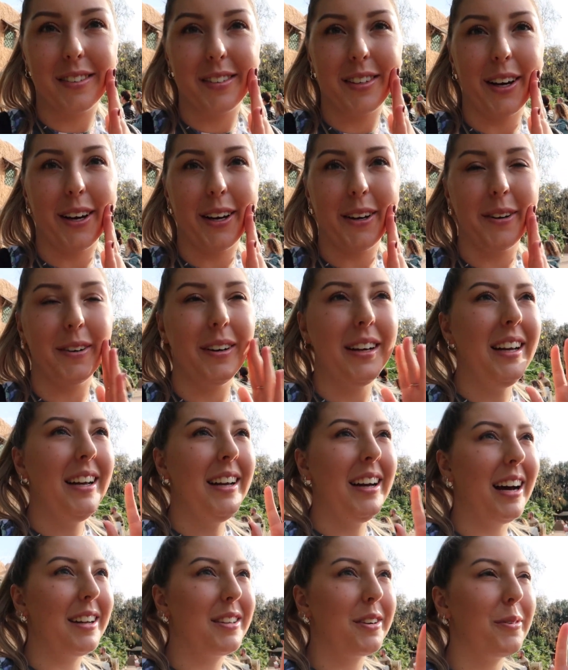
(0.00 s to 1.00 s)
so
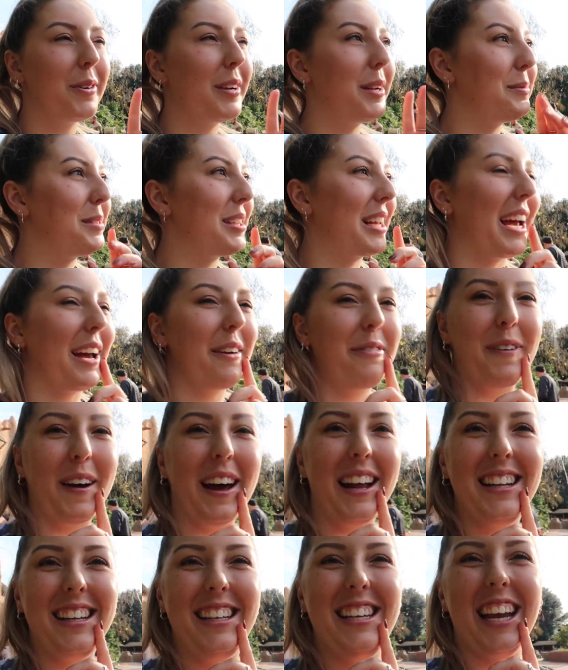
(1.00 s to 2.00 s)
I don't want him to get
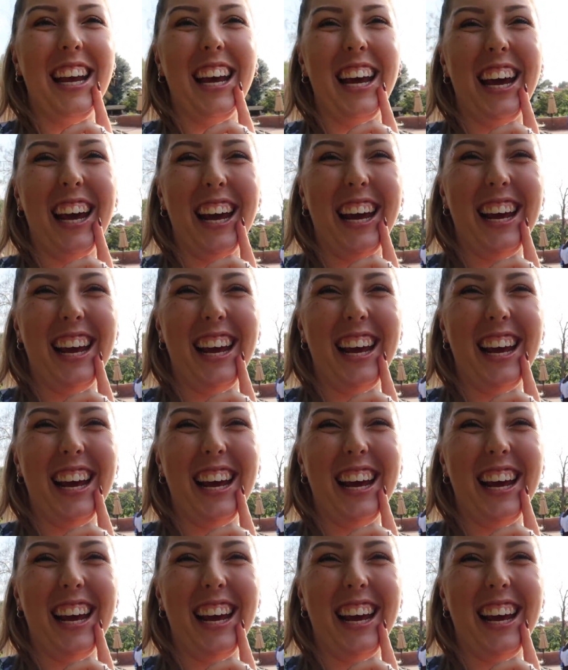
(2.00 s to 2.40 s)
offended.